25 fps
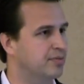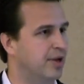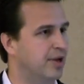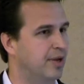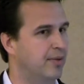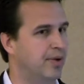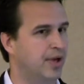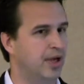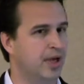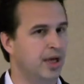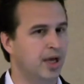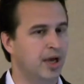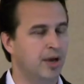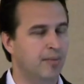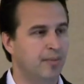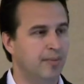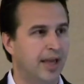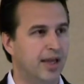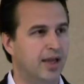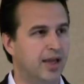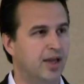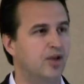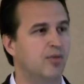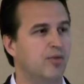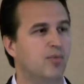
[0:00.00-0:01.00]
maybe
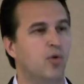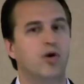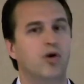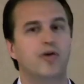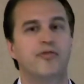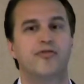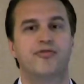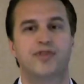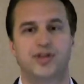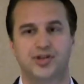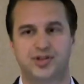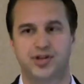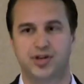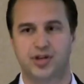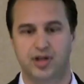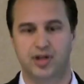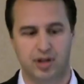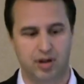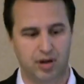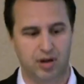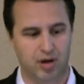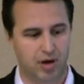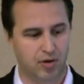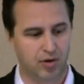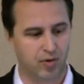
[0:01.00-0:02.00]
making you more efficient in
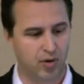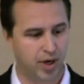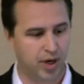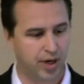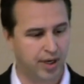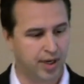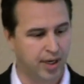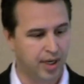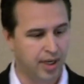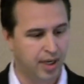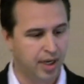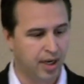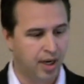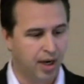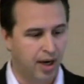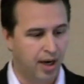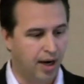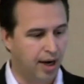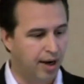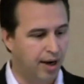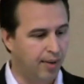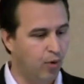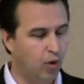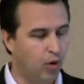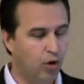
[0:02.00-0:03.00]
the long run,
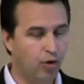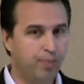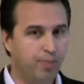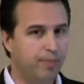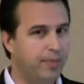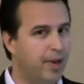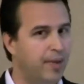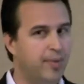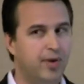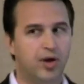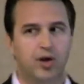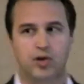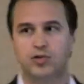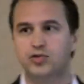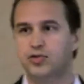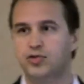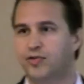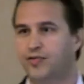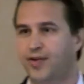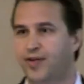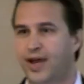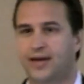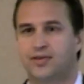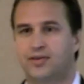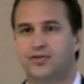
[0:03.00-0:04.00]
um, or maybe
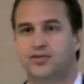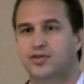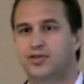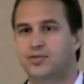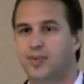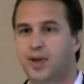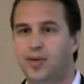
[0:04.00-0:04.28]
cultural factors.